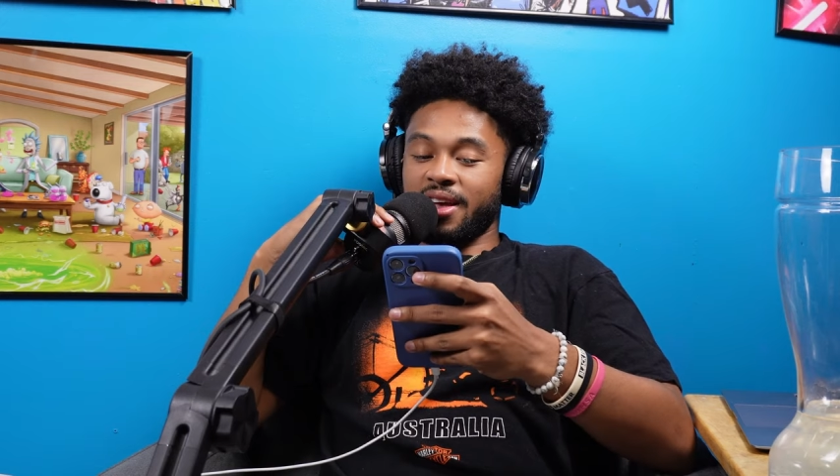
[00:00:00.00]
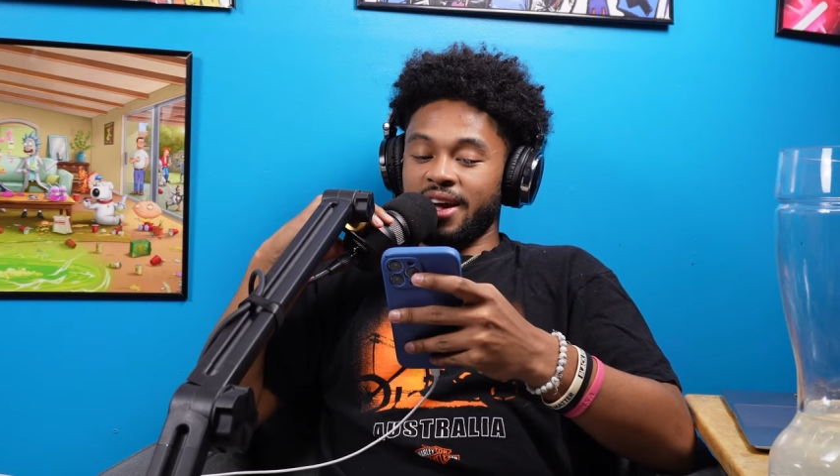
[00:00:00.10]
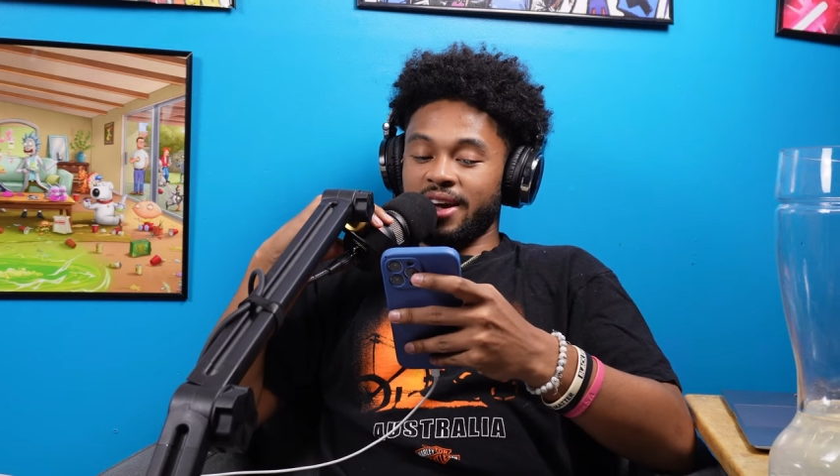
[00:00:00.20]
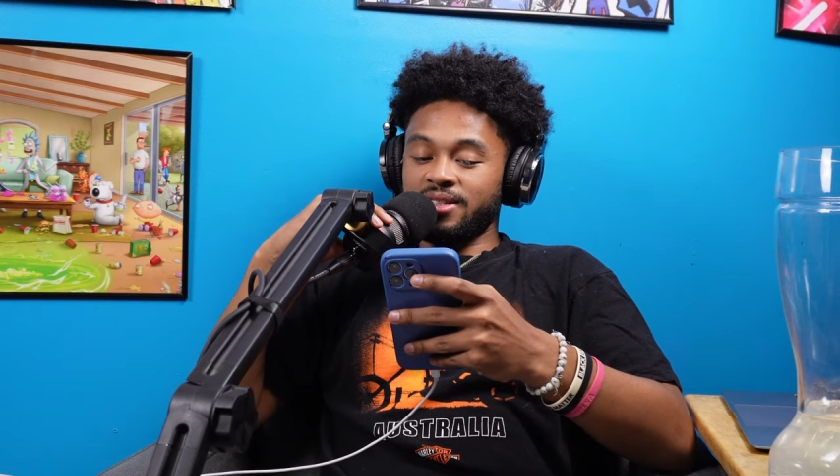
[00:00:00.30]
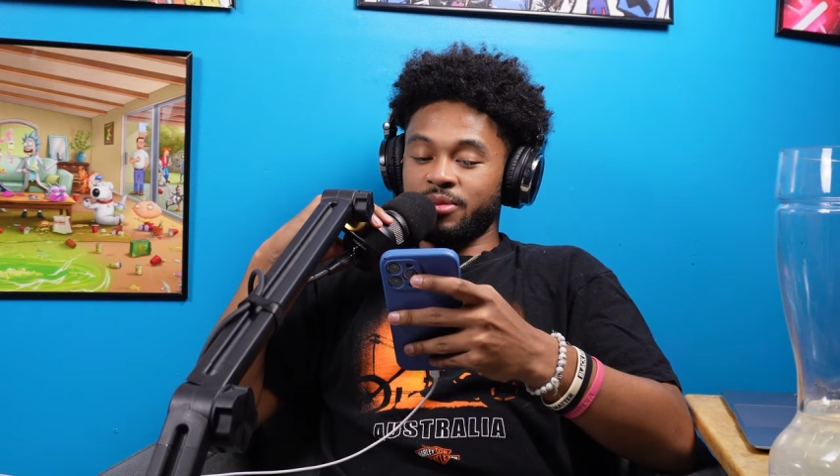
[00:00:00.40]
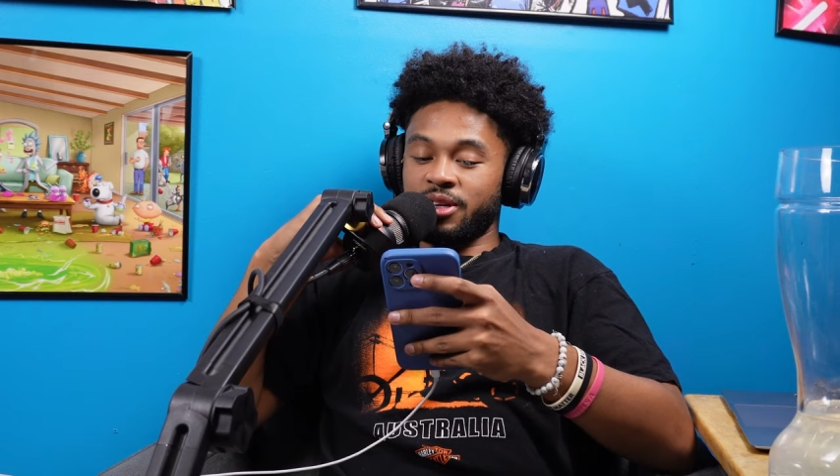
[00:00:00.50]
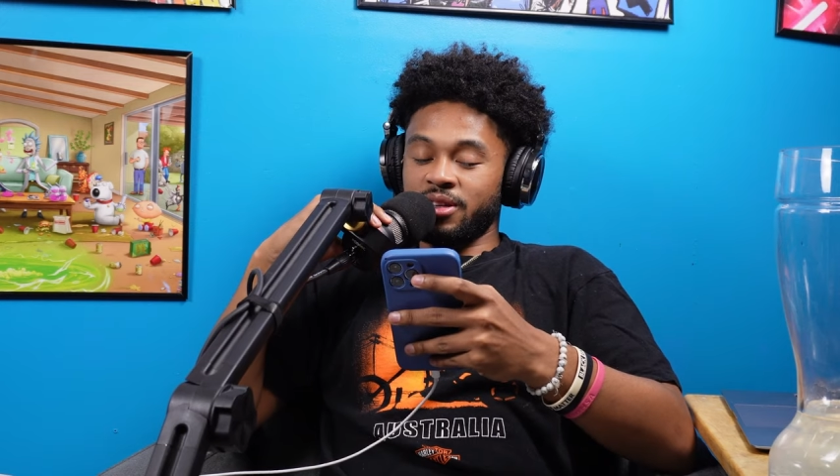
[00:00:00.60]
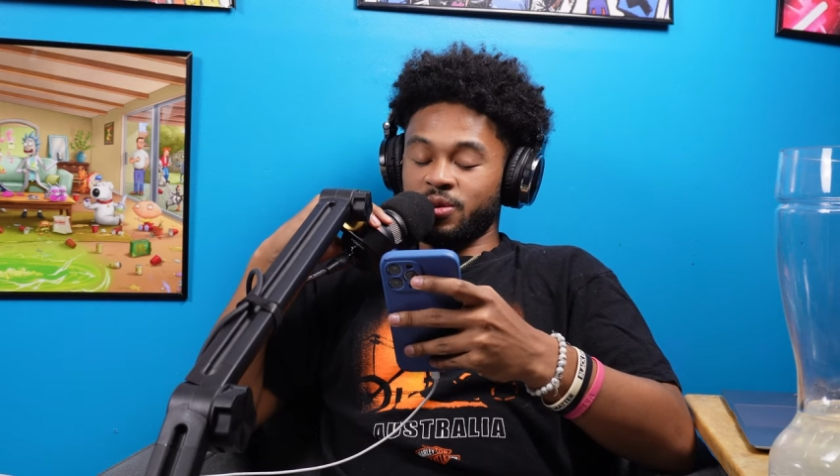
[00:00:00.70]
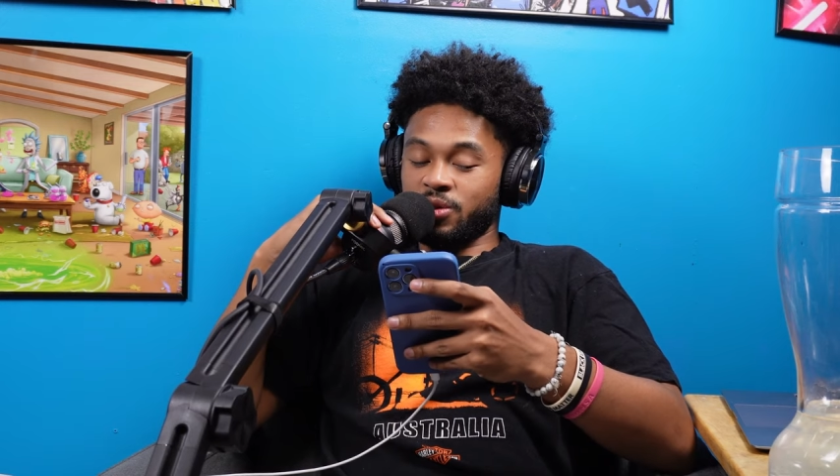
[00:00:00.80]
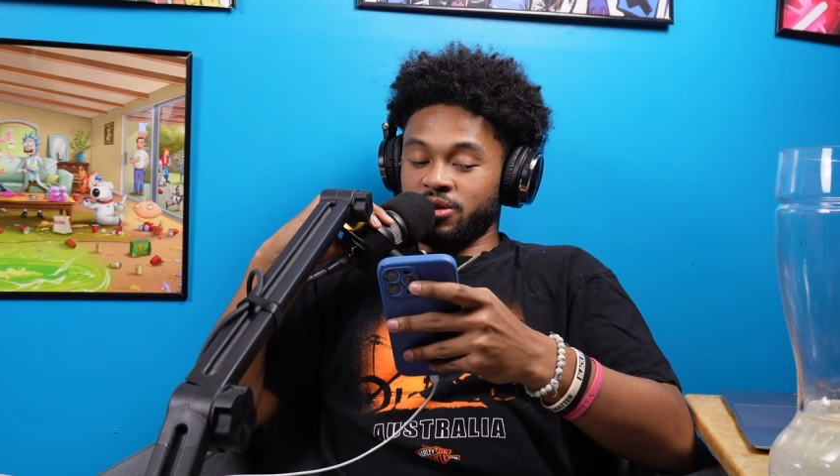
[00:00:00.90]
I got some other
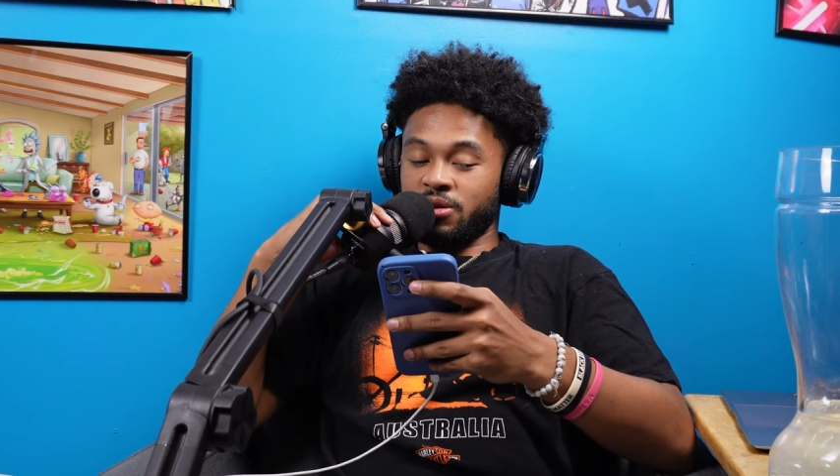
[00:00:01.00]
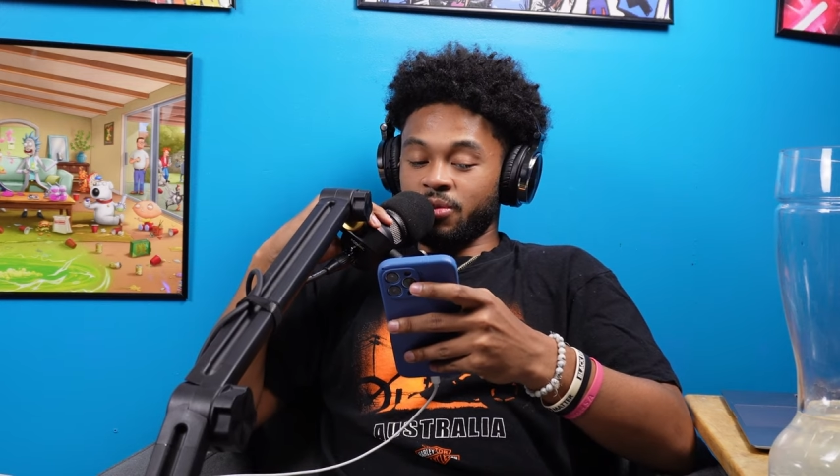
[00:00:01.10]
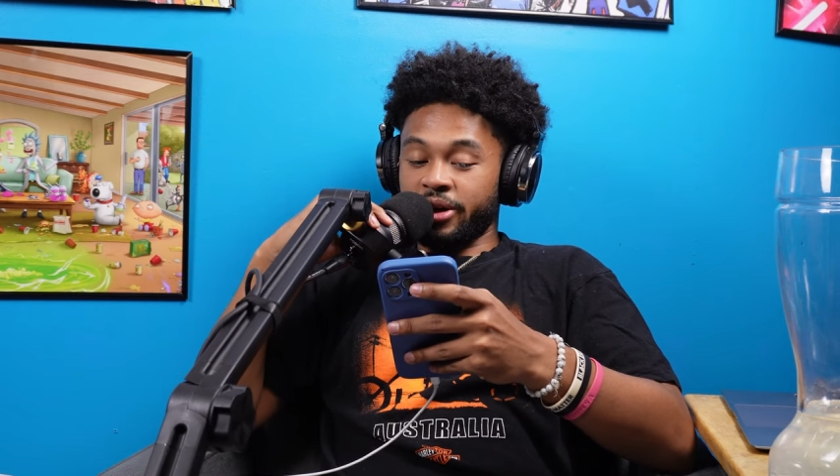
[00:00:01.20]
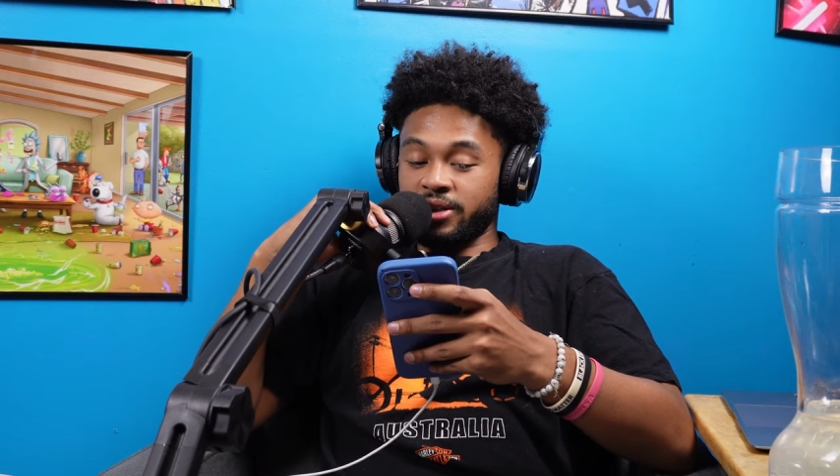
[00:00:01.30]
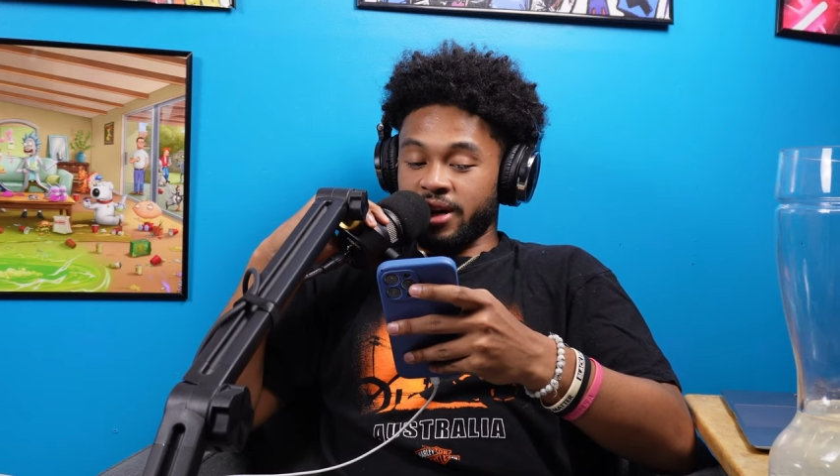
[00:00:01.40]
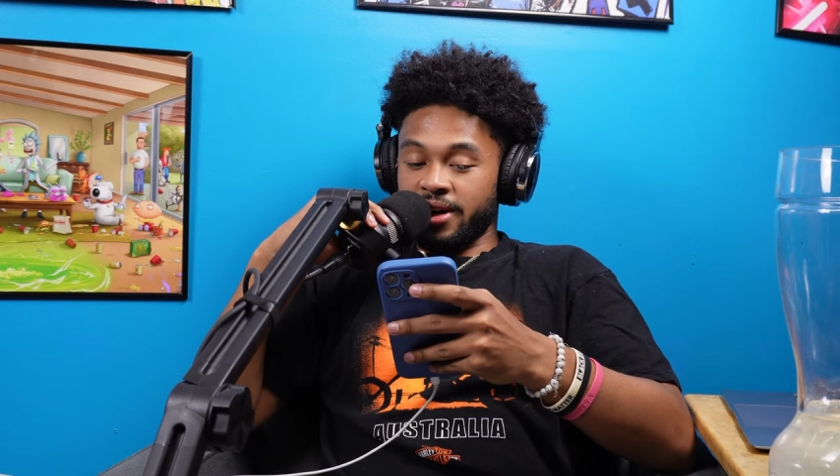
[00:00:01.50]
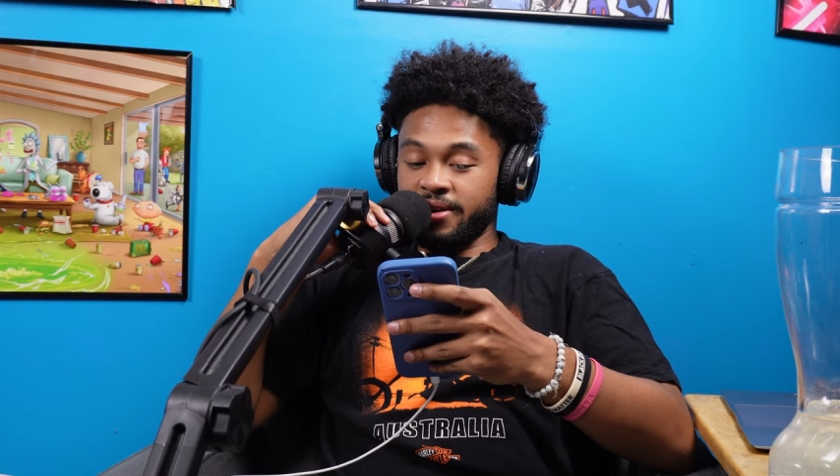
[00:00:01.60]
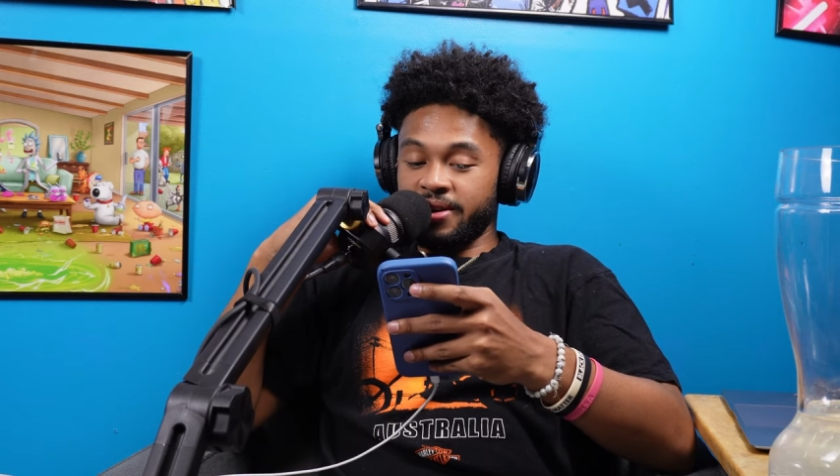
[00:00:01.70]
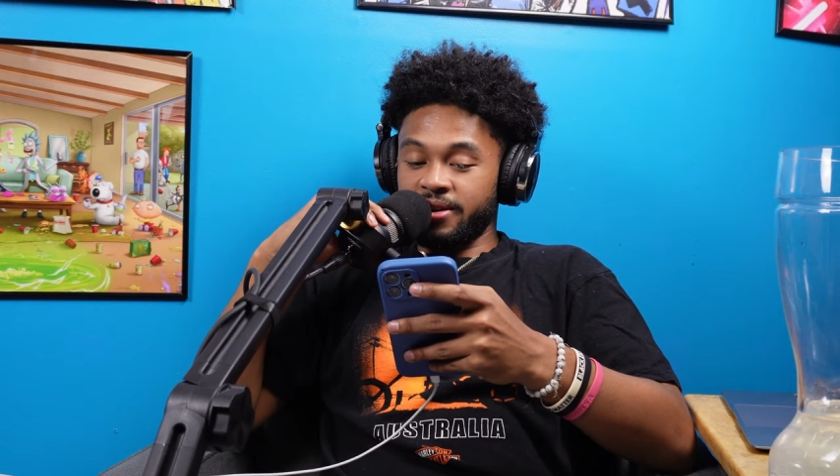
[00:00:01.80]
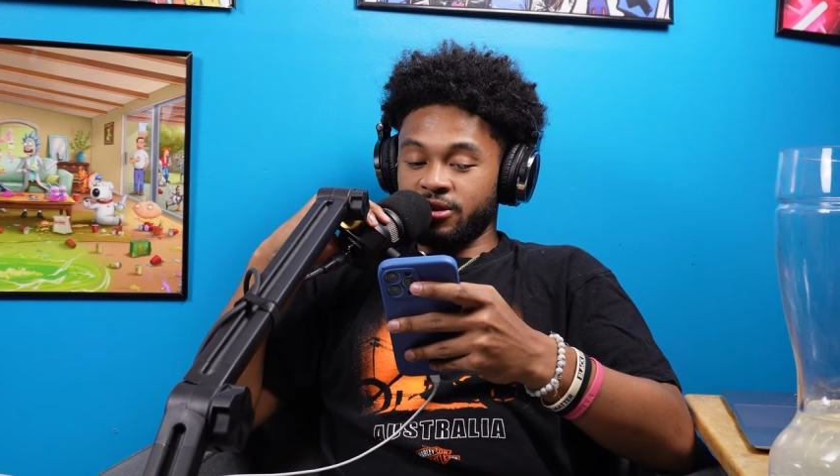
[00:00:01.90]
things we could talk about, Ty.